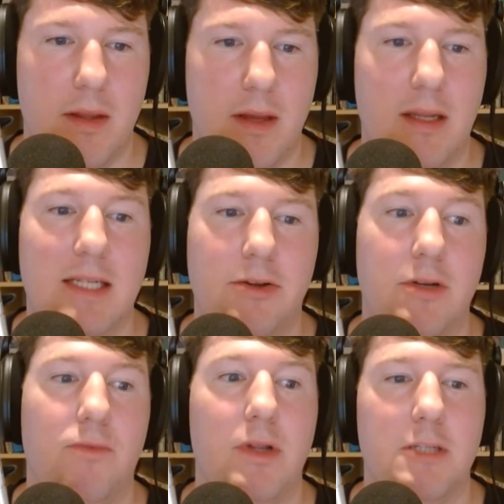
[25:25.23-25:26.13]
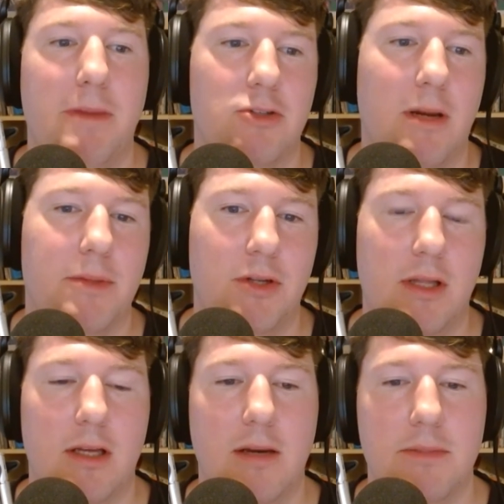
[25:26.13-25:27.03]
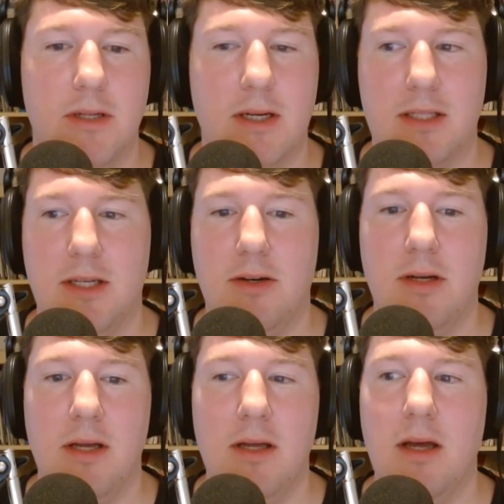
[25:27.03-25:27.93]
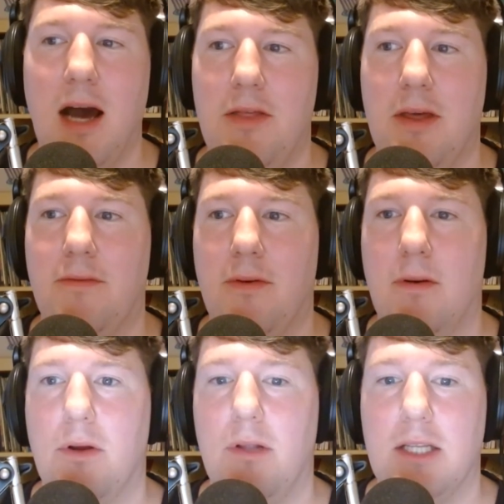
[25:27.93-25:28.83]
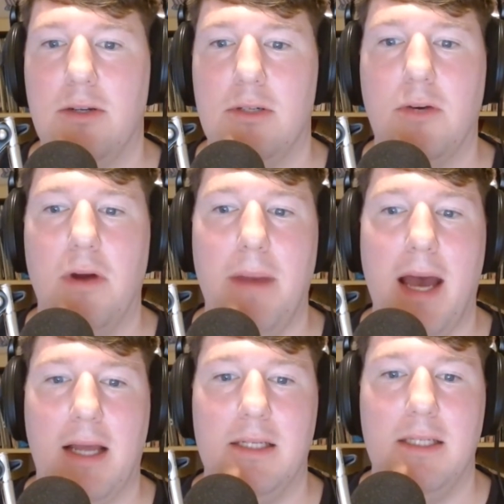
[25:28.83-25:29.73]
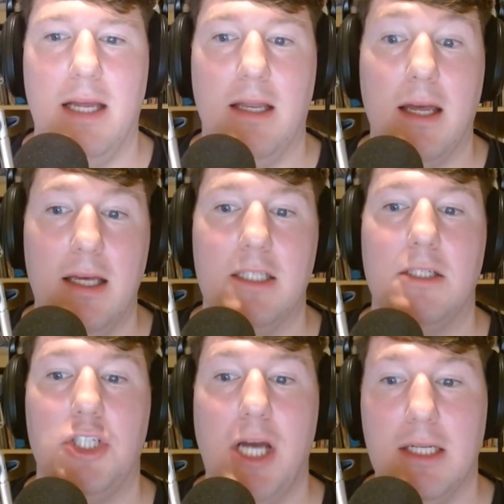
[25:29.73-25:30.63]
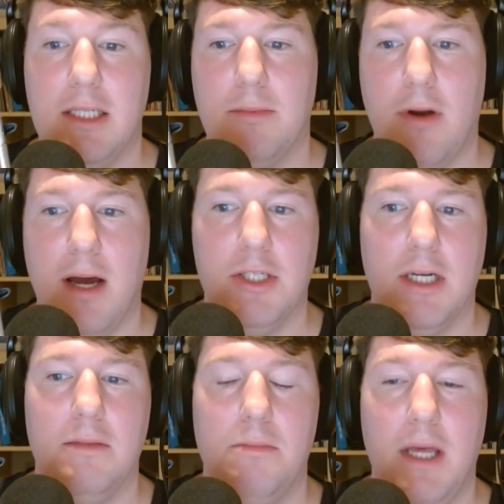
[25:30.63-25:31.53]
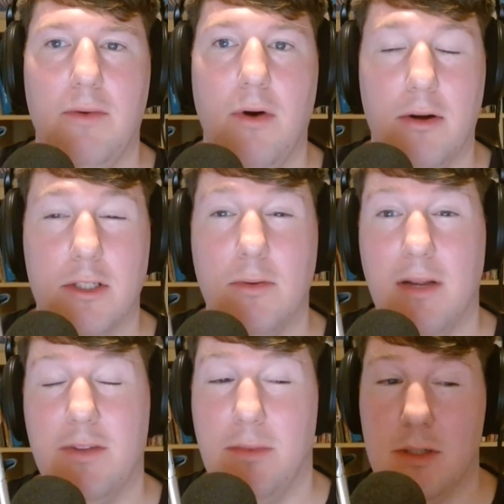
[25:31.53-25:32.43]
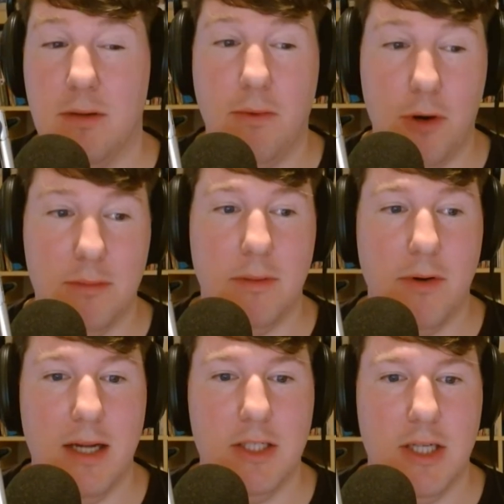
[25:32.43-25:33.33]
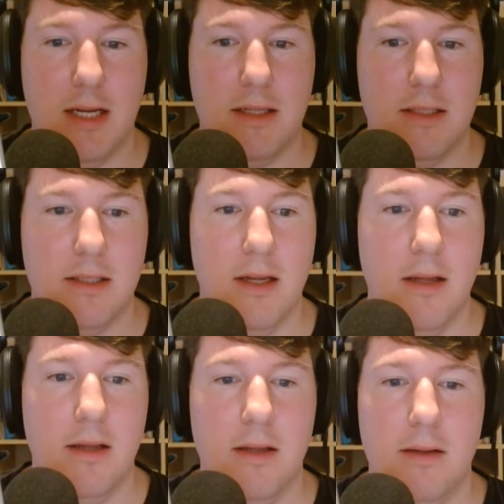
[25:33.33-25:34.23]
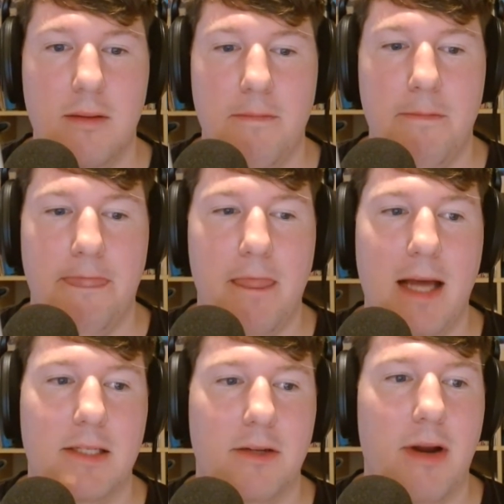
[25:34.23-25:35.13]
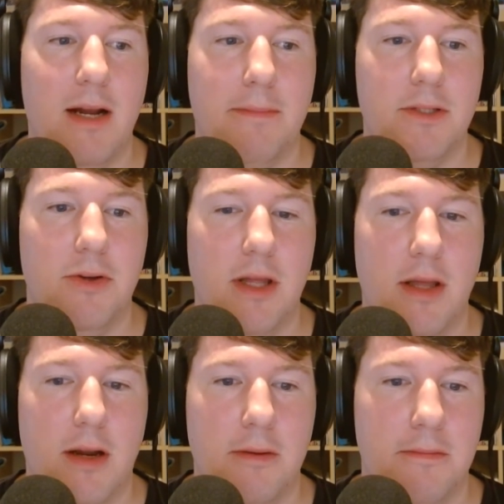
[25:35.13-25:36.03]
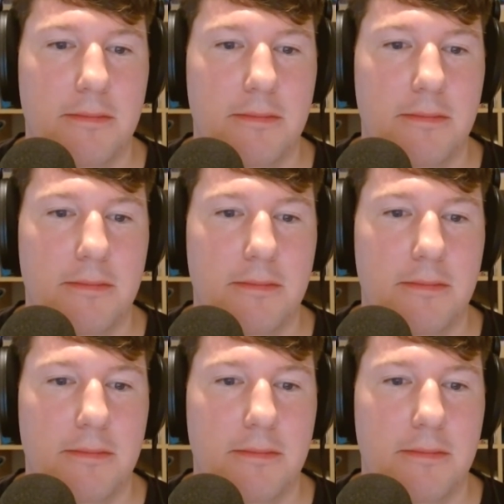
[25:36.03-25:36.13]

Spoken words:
unless there's a really special opportunity that comes along. So I think for collectors going back and seeing like his Genesis project being also one of his most affordable projects, that's a great opportunity there.